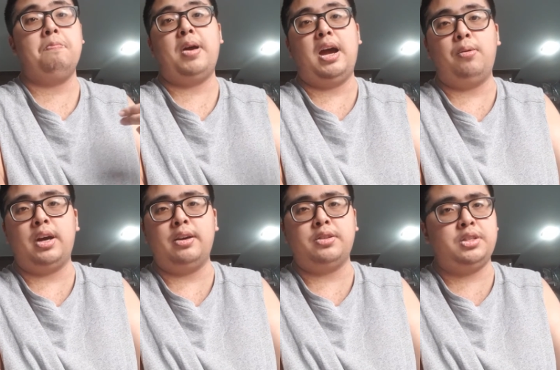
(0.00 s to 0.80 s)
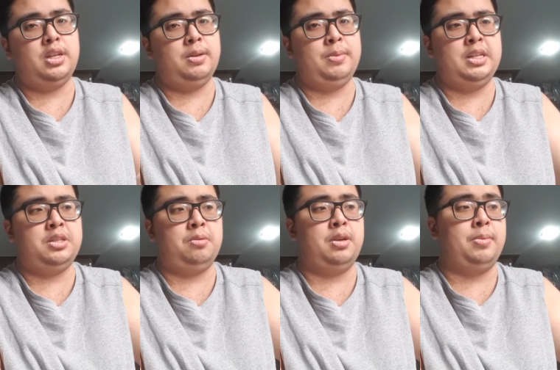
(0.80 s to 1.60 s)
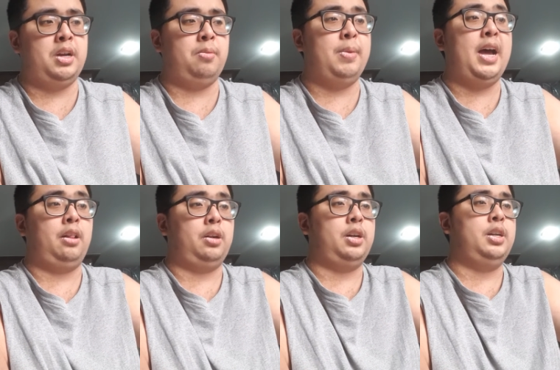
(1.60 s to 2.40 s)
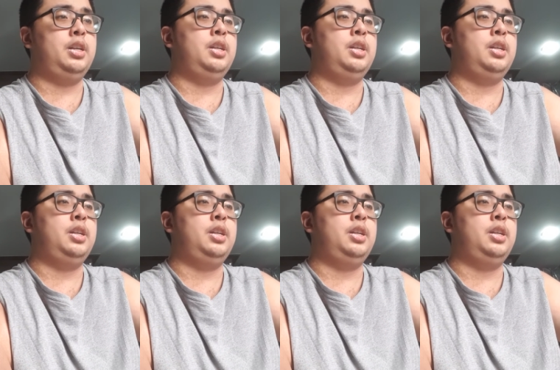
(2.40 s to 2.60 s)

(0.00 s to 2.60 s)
powerhouse. It means you're the better battler.